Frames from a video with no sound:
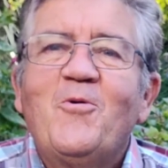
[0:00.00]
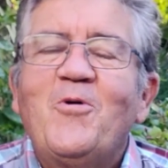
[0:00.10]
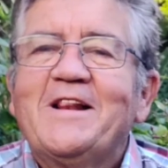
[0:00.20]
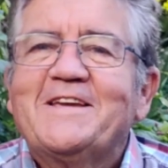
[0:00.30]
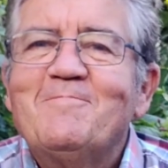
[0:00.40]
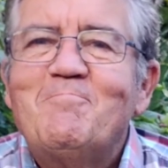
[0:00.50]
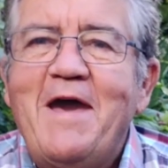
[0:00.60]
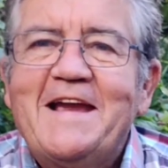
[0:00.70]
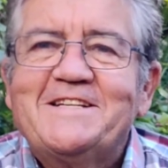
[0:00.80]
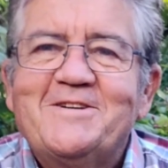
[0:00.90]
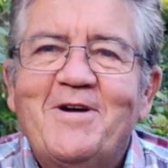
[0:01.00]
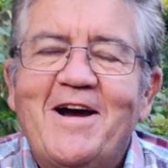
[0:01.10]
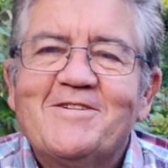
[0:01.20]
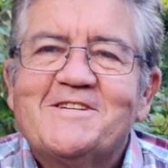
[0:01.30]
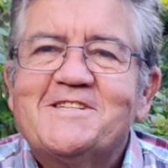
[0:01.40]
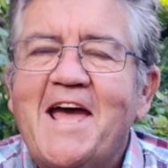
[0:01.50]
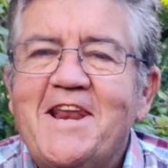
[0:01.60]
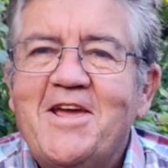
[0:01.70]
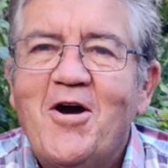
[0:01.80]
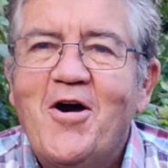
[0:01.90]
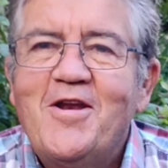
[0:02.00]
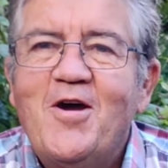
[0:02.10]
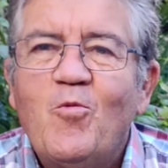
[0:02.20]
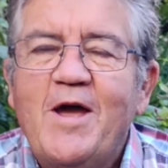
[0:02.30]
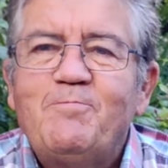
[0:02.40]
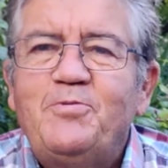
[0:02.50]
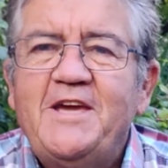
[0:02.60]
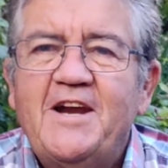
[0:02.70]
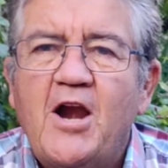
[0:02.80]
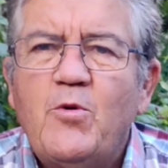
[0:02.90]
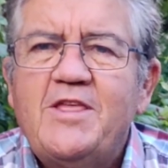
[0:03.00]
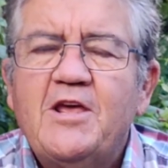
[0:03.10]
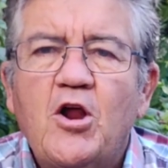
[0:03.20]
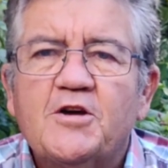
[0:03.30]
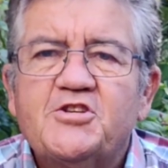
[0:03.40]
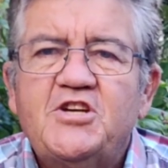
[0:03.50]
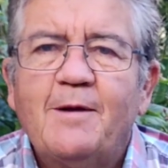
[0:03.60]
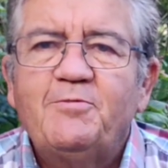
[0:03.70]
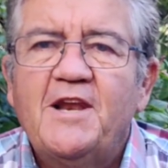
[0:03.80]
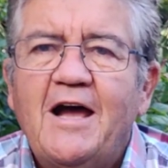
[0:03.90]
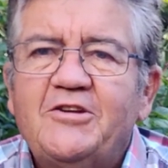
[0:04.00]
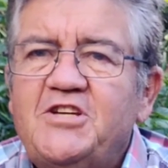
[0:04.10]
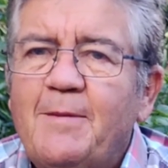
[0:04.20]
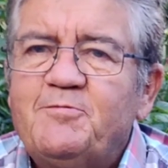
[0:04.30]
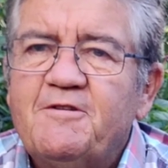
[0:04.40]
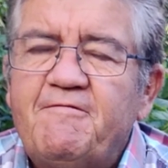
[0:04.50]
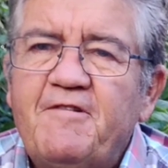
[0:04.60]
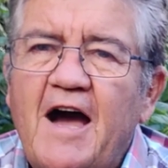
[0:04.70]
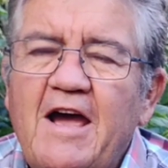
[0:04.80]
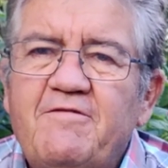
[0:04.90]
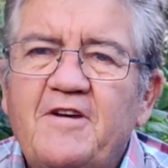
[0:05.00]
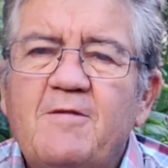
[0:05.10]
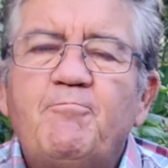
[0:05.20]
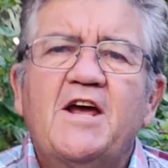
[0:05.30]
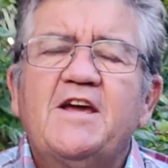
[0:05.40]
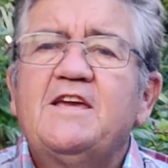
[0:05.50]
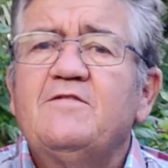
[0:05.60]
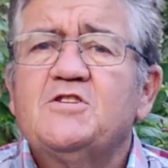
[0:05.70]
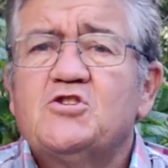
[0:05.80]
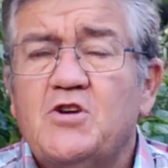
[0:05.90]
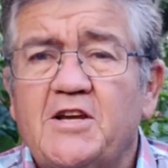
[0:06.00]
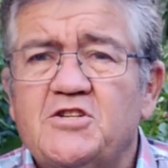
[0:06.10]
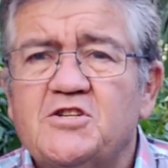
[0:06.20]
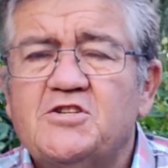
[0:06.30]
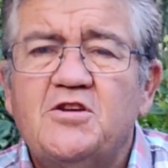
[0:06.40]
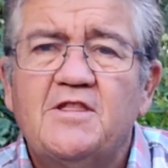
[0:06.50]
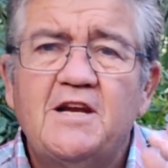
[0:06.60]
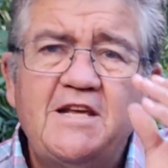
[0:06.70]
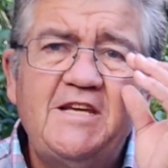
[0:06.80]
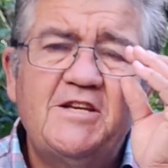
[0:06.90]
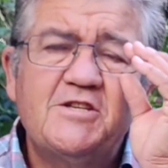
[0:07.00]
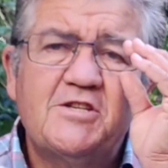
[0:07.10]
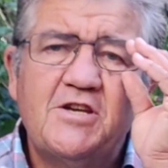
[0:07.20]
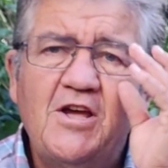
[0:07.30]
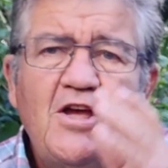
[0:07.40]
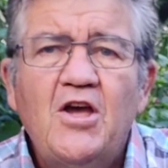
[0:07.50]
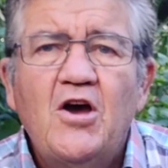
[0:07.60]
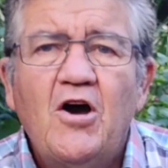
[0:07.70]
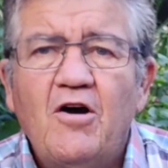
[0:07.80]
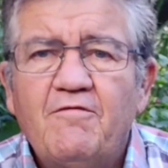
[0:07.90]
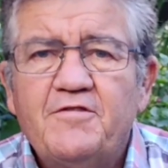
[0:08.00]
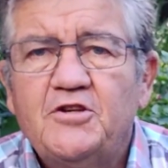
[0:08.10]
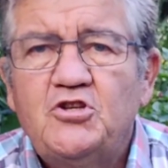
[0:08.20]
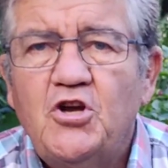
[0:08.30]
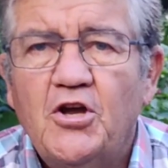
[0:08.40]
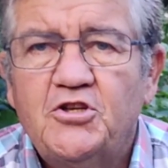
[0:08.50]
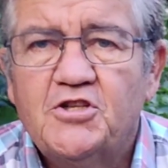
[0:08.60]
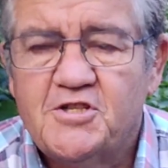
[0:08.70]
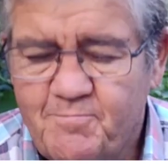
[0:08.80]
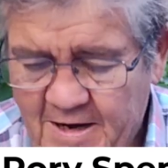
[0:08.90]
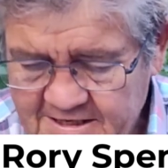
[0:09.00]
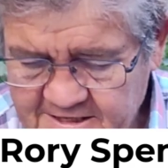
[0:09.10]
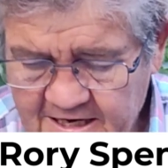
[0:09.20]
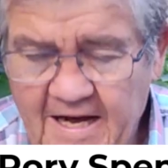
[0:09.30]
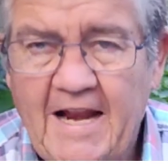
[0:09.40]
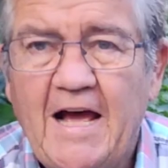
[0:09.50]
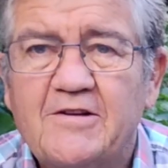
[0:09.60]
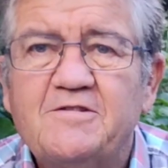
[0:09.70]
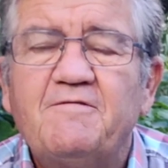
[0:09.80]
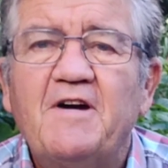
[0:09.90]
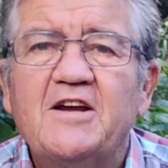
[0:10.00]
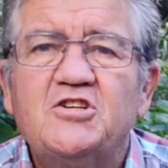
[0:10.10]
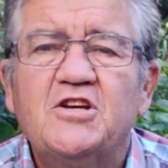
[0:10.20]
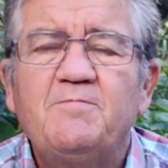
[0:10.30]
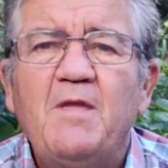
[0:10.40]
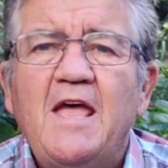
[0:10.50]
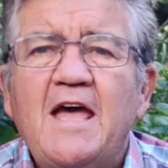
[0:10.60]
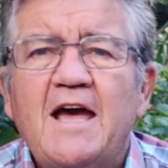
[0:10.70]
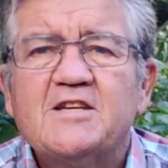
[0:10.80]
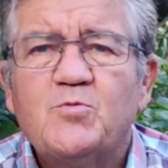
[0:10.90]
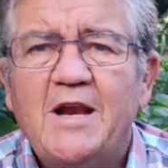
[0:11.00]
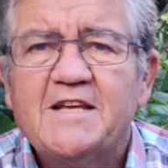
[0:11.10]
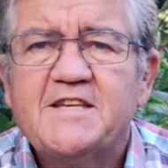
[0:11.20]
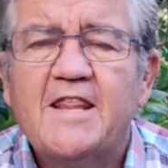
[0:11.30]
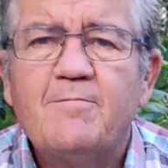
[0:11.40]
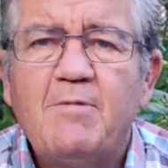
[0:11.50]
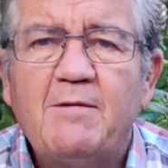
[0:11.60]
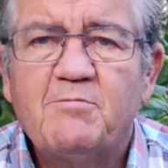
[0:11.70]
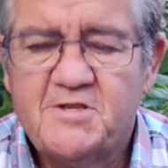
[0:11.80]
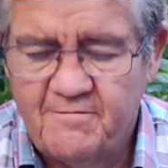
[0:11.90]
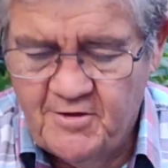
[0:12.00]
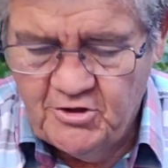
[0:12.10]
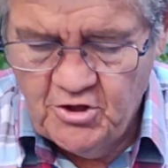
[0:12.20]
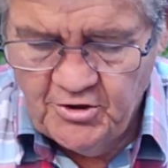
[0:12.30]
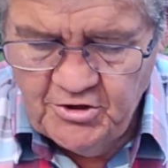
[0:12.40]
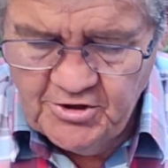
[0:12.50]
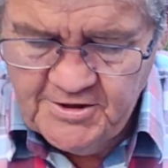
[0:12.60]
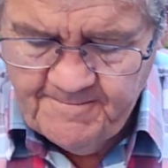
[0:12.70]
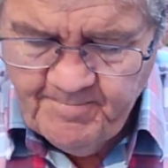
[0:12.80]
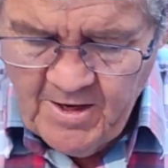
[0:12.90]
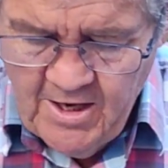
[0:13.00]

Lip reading: Welcome back to our study on 1 Peter, and we're in the last chapter now, chapter 5, and going to give instructions to the leaders of the churches, basically, and how to function, as well as other members of the churches.